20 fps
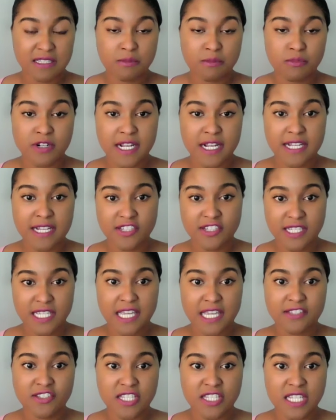The more
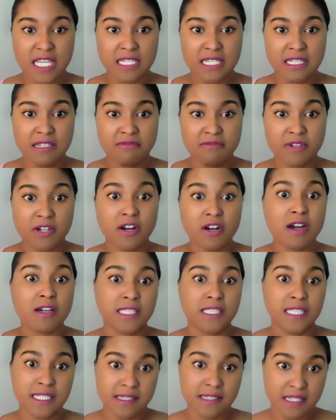education,
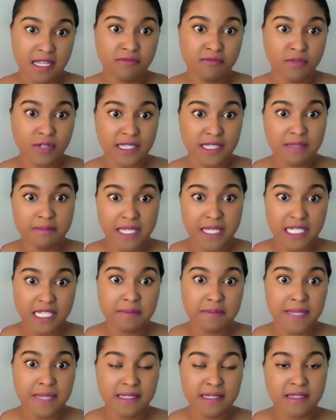regardless of what the
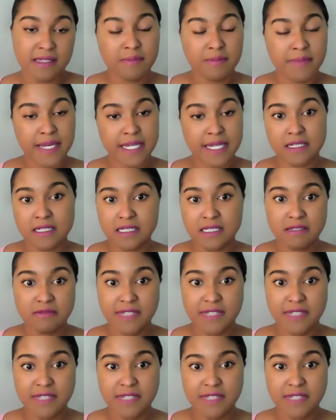medium is, the better.